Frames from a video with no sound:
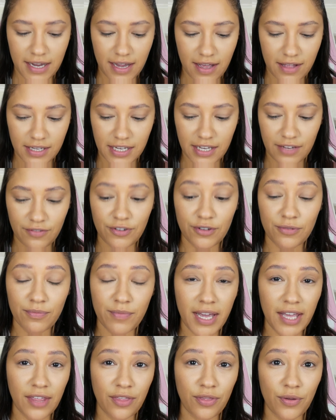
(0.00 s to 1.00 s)
I'll give you
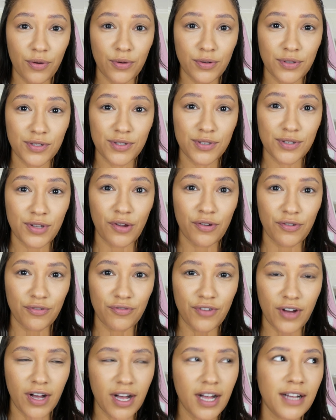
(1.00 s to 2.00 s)
my thoughts so
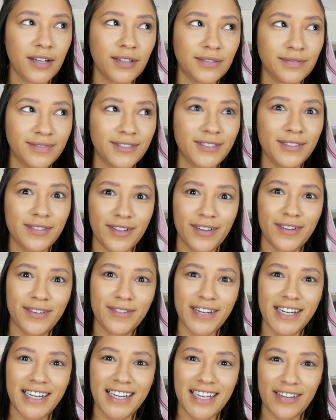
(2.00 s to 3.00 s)
far, although I
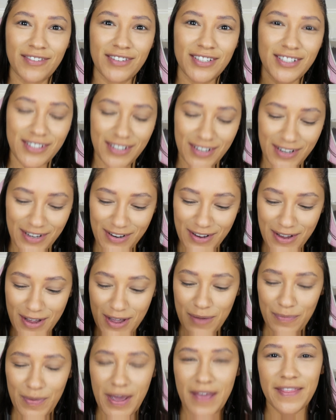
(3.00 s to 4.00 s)
already give it to you,
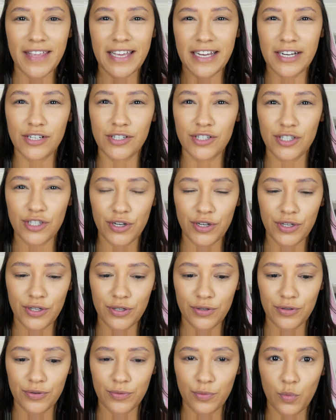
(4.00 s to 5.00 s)
and then show
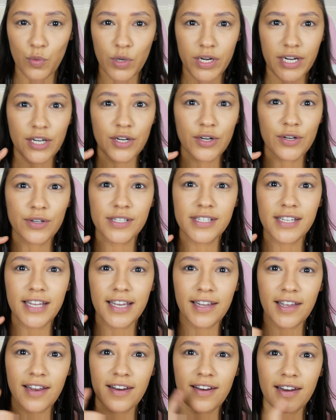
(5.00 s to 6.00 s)
you what it looks
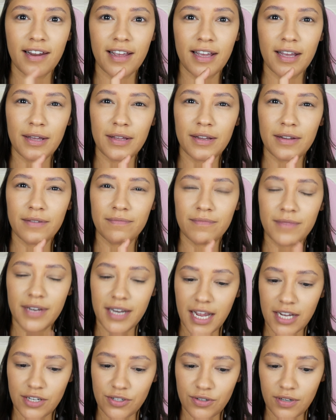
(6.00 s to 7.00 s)
like in
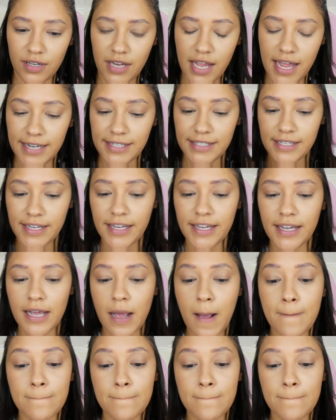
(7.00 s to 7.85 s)
natural lighting,